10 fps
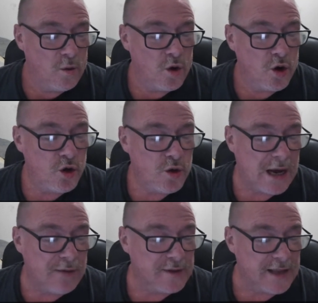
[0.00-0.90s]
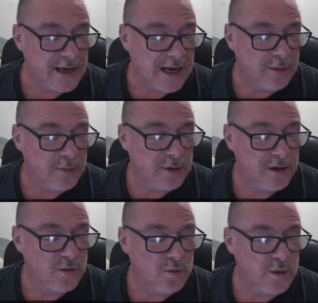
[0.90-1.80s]
Who covered that up
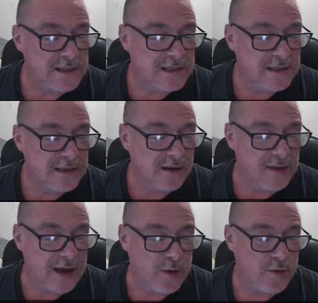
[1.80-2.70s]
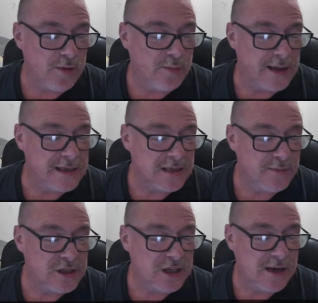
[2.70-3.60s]
was the Health Complaints
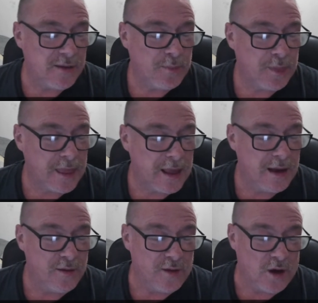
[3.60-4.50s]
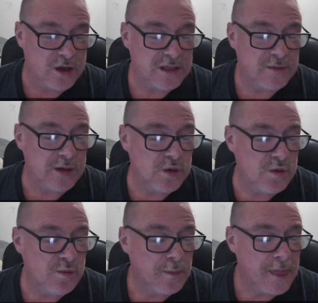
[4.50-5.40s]
Commissioner, the hospital,
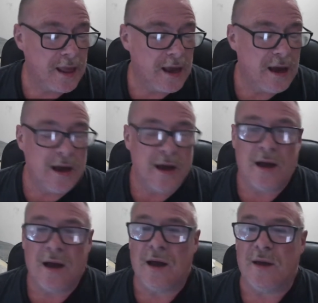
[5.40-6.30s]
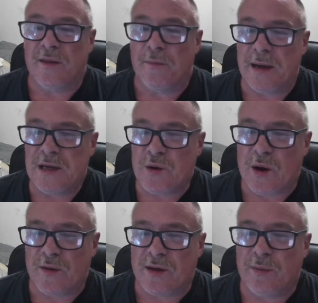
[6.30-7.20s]
the Mental
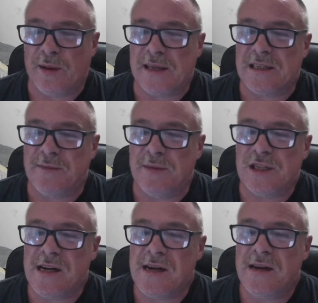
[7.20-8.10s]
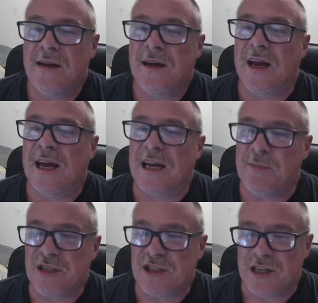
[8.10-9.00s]
Health Complaints Commissioner and
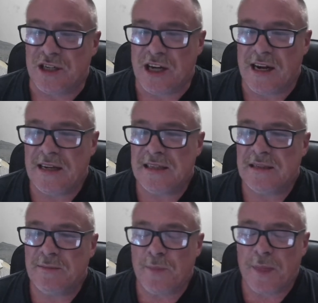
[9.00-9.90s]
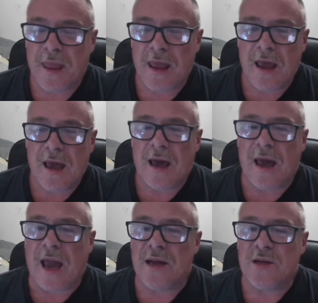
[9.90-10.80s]
Commissioner Jennings,
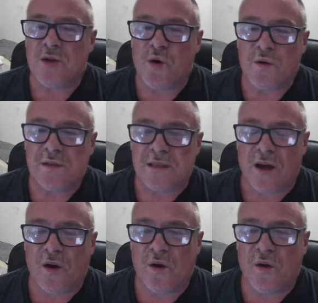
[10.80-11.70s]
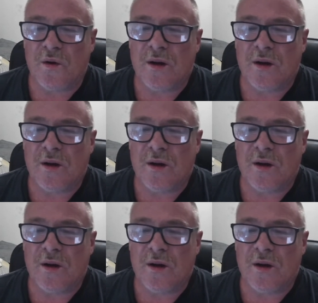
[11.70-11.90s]
and also